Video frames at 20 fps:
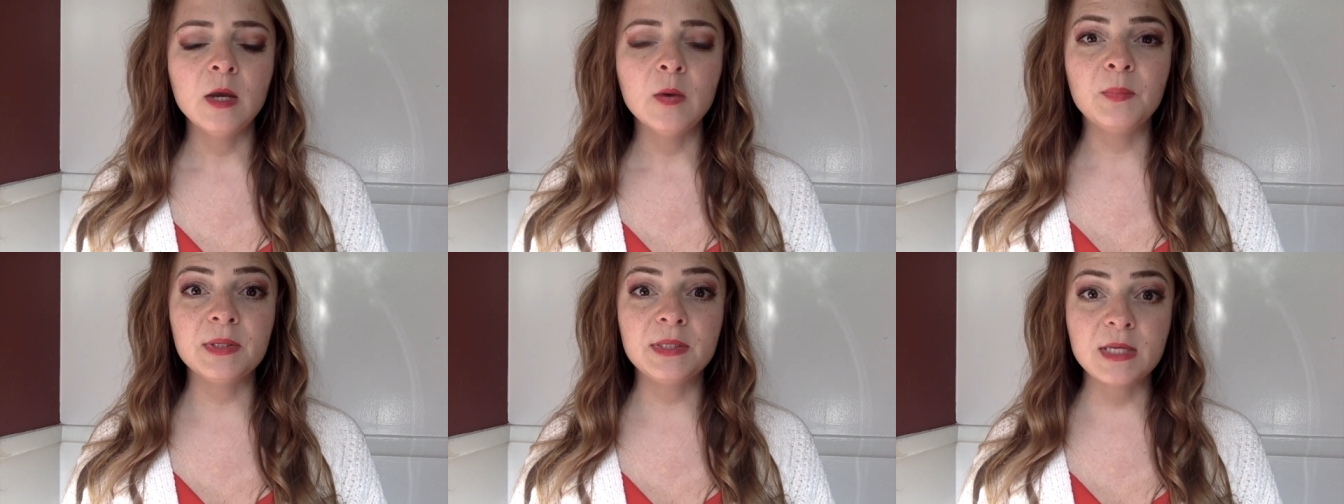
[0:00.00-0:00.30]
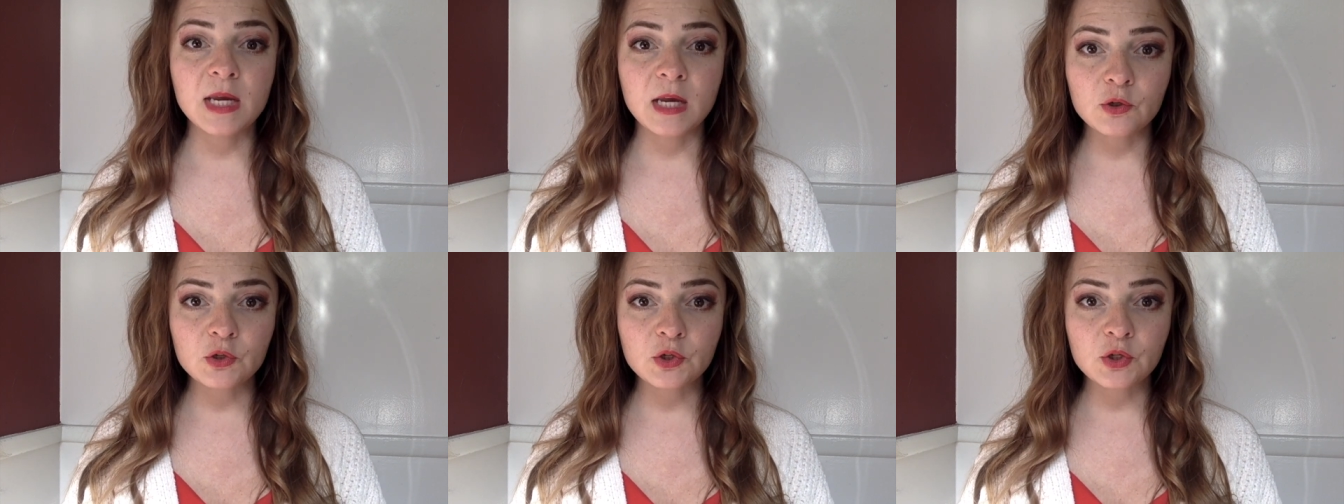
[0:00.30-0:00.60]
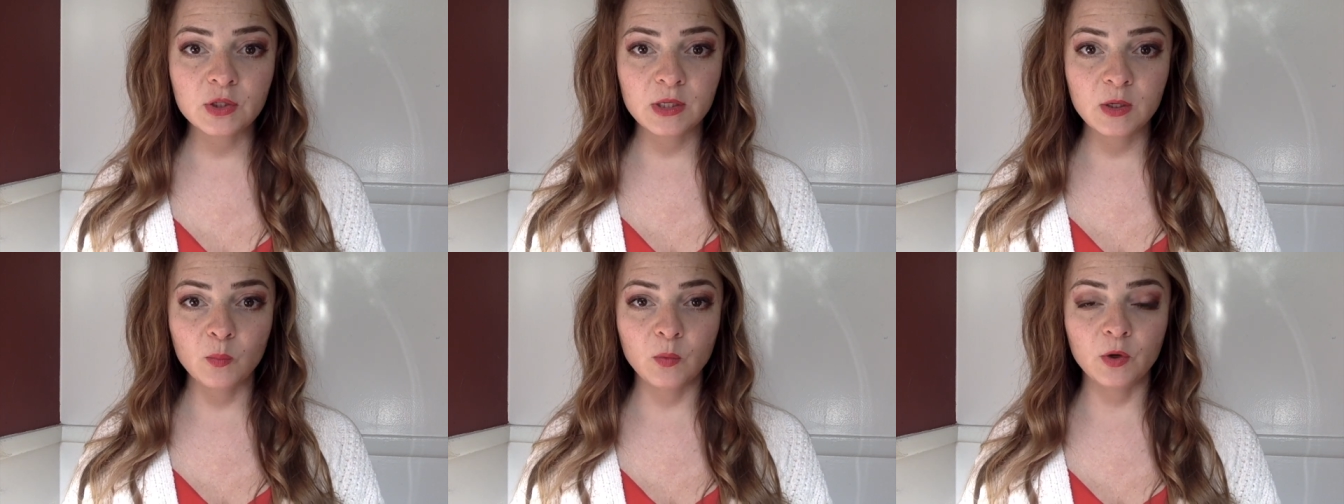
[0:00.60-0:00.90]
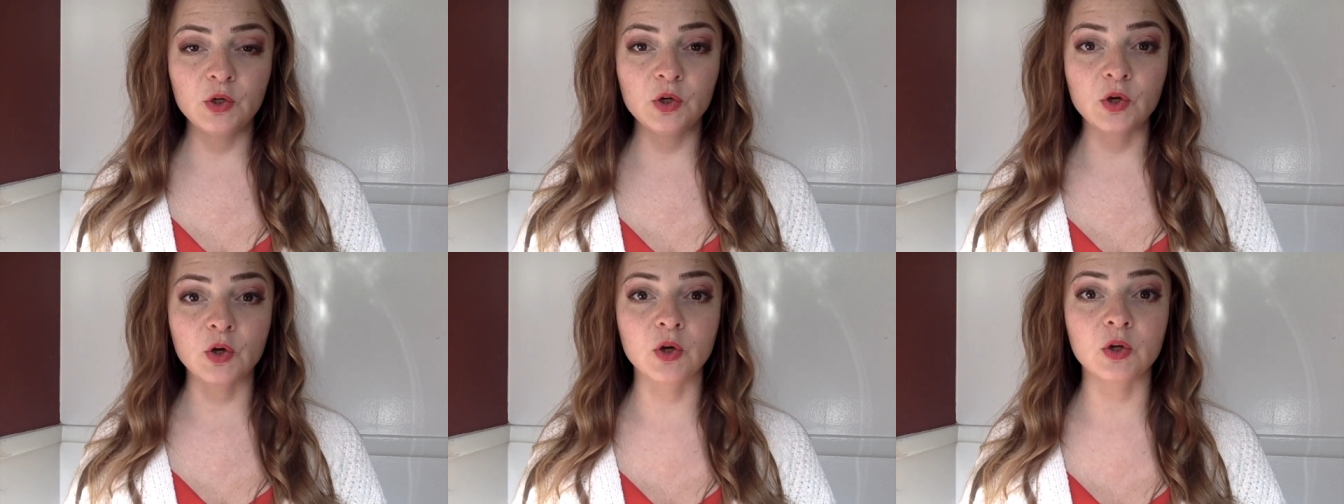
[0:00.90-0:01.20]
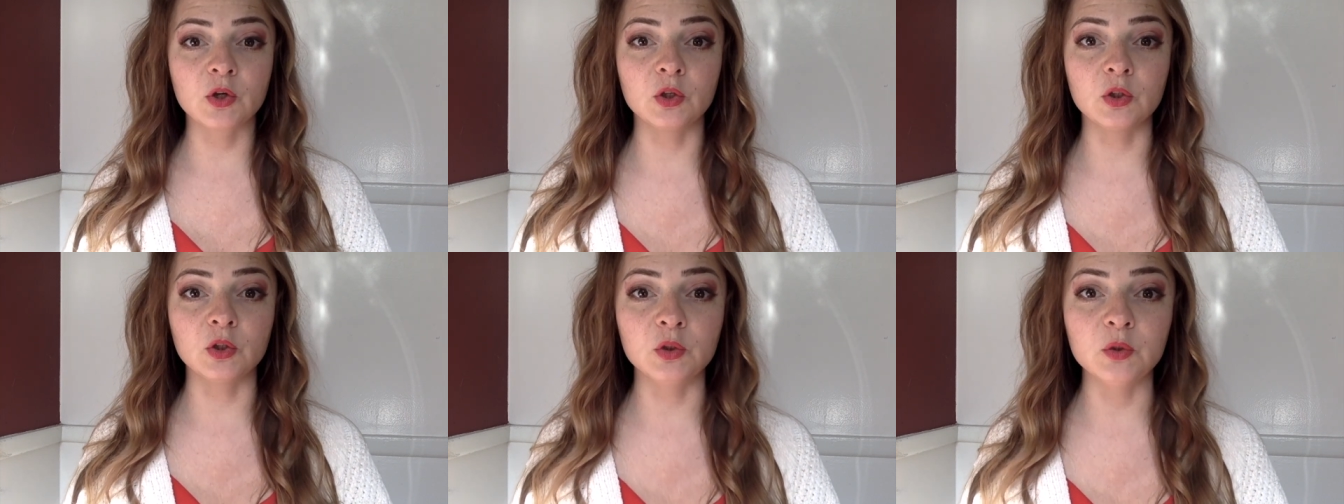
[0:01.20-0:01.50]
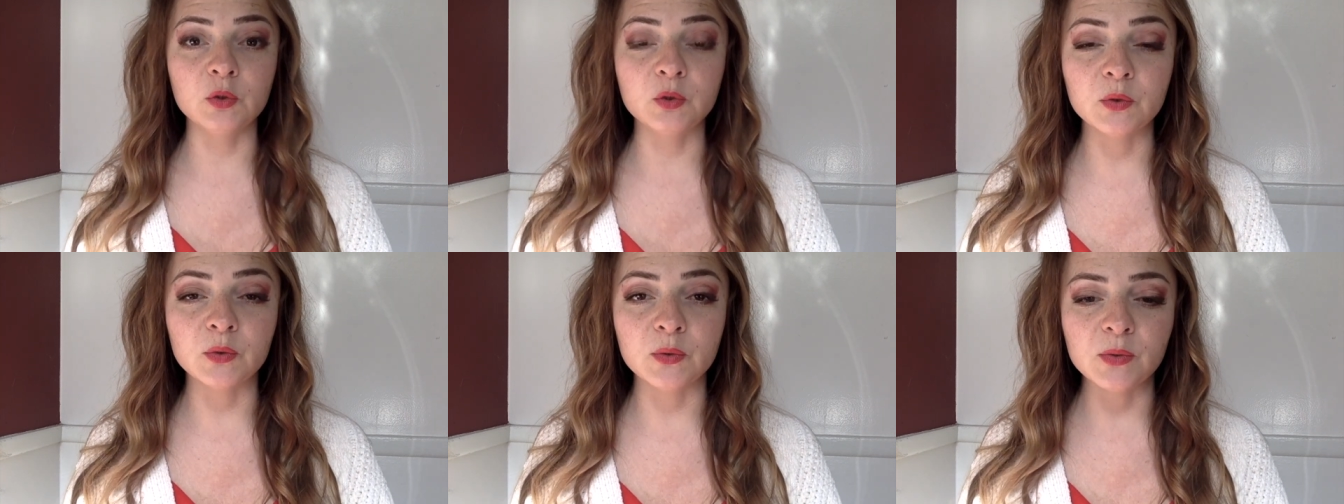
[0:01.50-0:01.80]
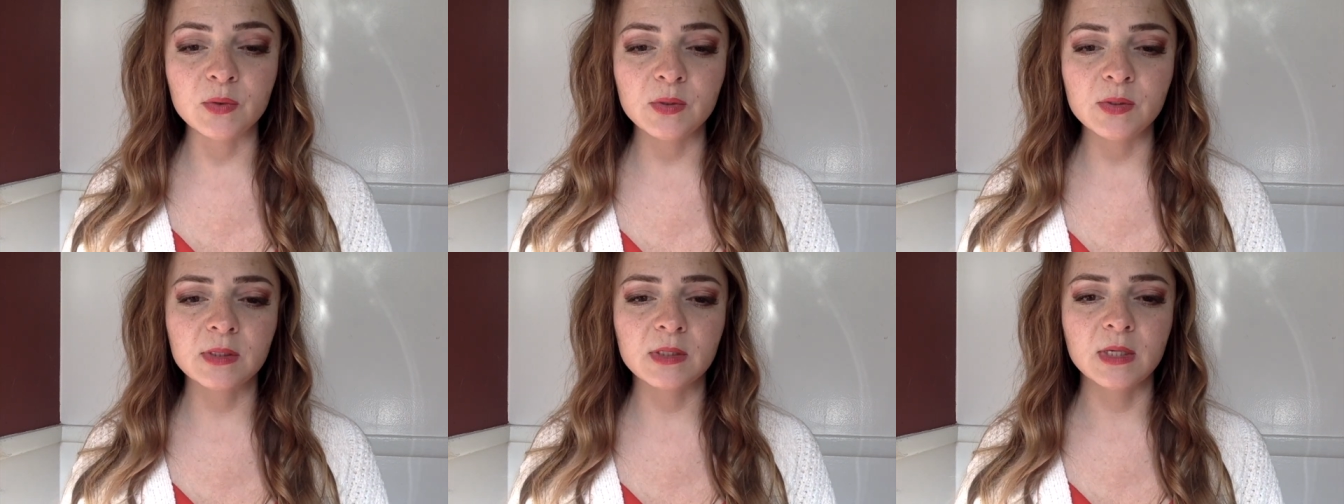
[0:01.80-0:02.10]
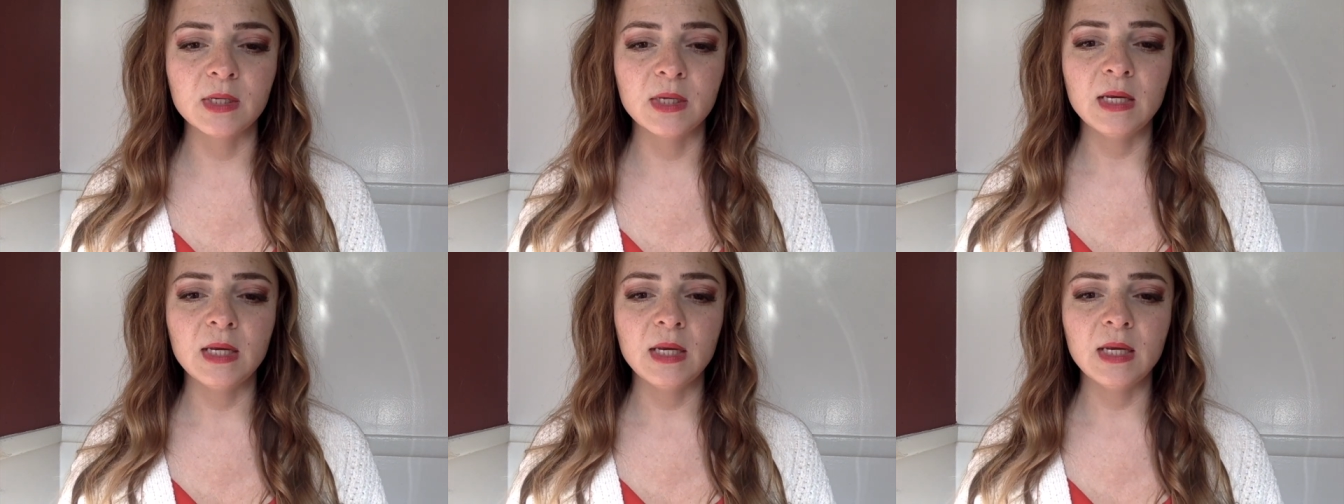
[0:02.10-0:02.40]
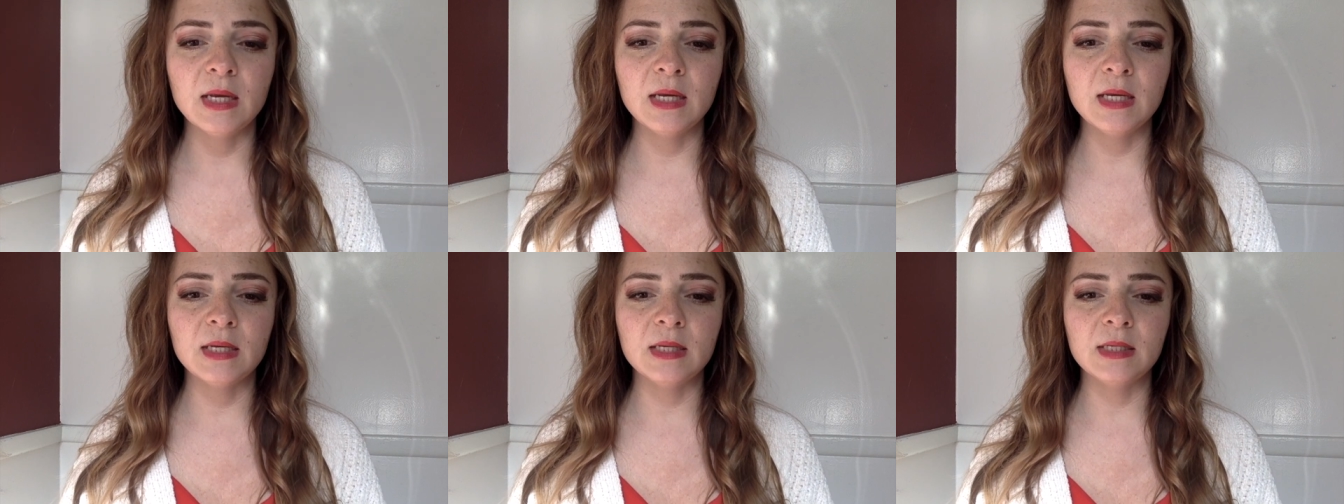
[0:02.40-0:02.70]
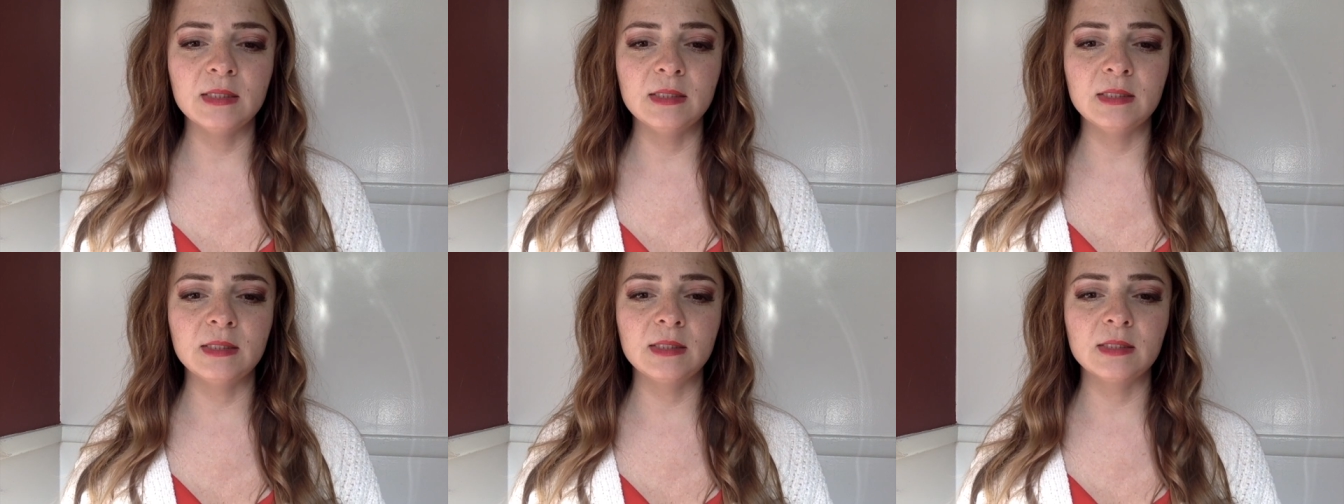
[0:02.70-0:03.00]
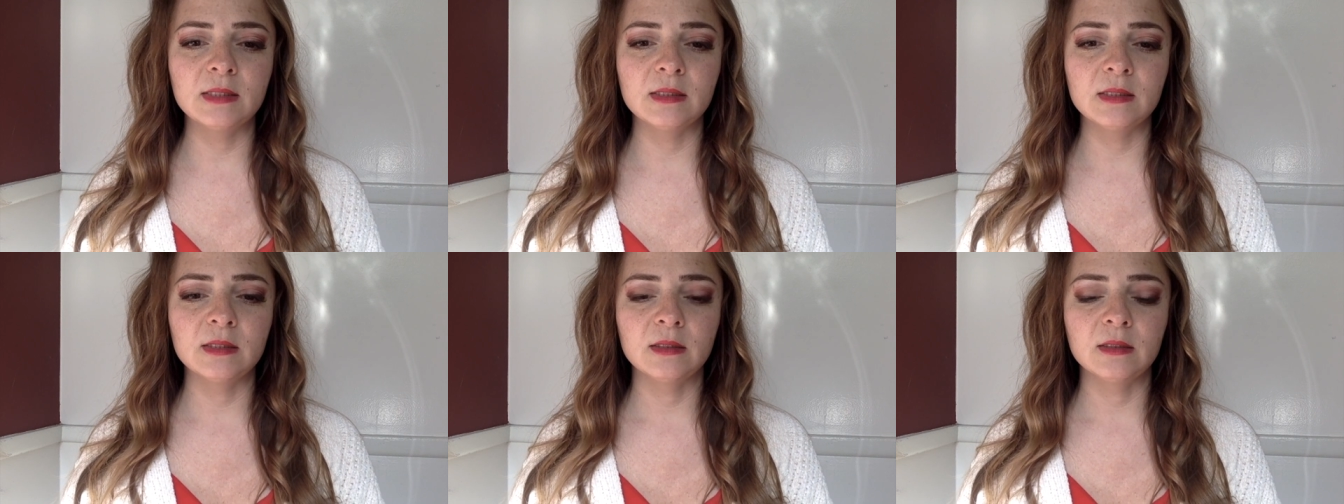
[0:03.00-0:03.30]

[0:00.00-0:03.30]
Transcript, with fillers: Potentially, what you're going to lose is